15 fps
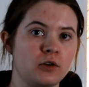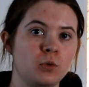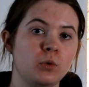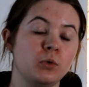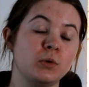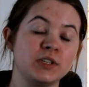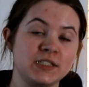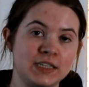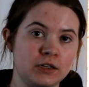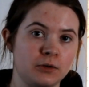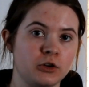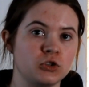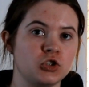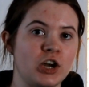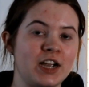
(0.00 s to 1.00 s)
When one cell
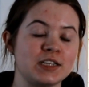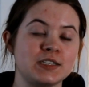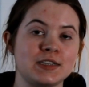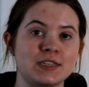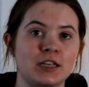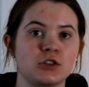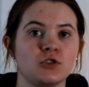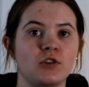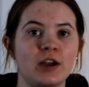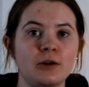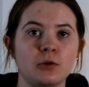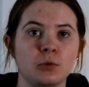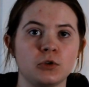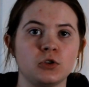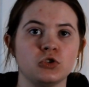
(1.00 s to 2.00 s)
contracts, the cells around
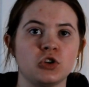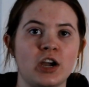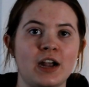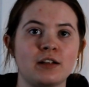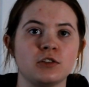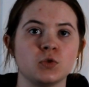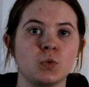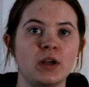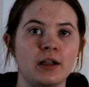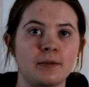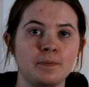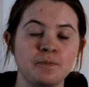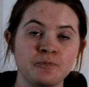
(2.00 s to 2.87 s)
it will contract as well.